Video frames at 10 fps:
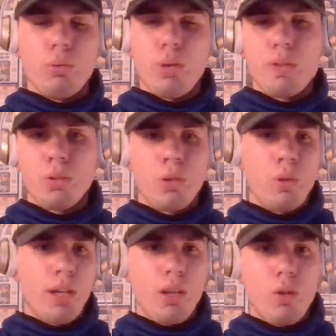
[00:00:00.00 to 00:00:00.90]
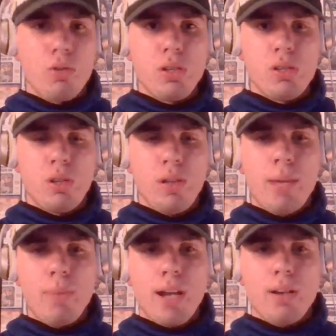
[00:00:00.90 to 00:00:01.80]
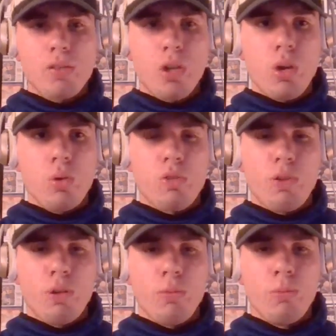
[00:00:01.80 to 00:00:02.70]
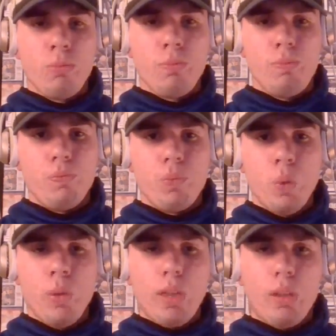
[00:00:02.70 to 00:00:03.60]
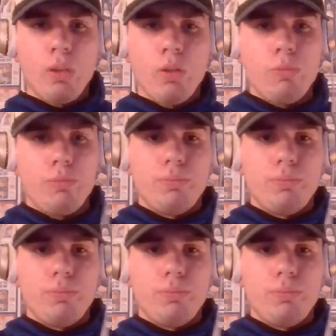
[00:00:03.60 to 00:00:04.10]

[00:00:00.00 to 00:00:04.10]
whoever their new head coach is, the linebackers coach from New England.